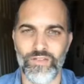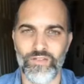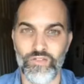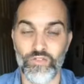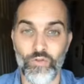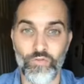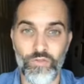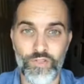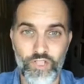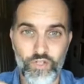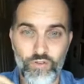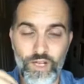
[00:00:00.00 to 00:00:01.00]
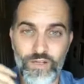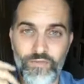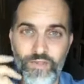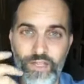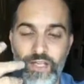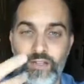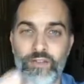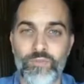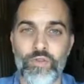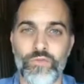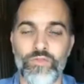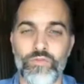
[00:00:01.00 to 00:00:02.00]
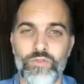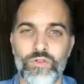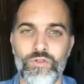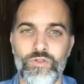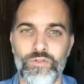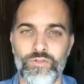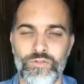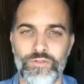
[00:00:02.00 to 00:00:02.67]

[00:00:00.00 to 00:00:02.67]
So, for this creative thinking to move through,